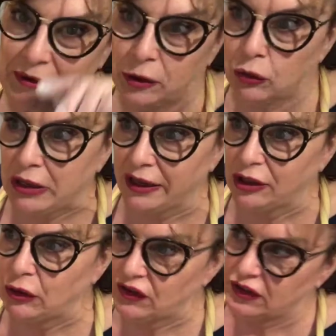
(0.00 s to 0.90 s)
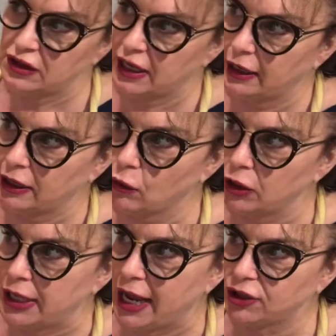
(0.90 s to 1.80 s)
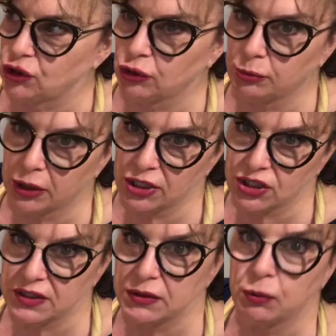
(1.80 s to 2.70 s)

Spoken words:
You can use synthetic or natural brushes